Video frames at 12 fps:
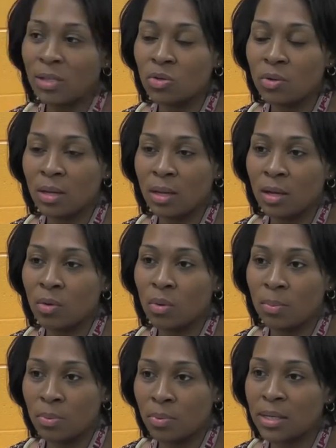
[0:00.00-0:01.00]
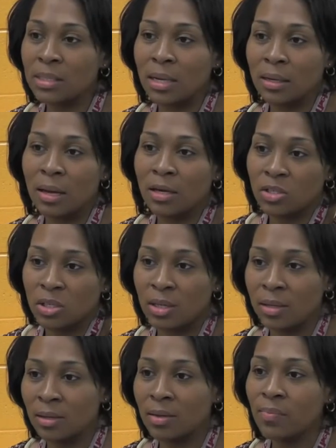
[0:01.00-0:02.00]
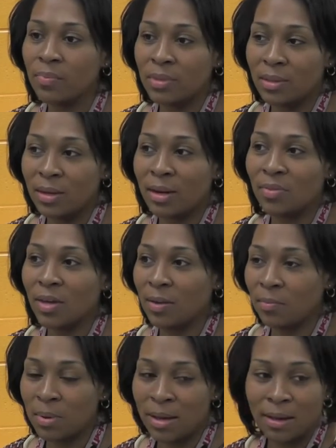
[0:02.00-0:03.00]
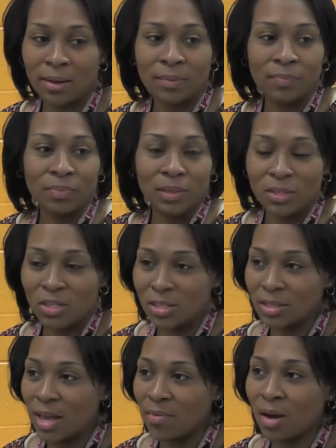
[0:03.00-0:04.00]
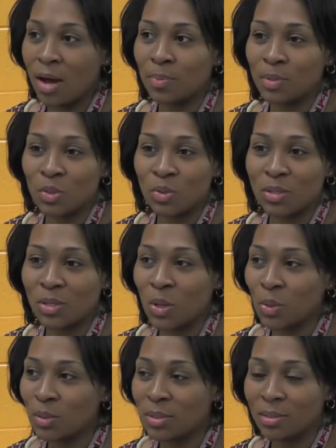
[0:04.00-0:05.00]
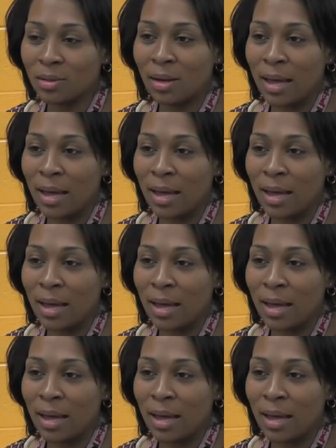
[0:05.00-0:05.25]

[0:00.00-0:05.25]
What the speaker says: that you can incorporate technology in it. And I think by just having an opportunity to go to the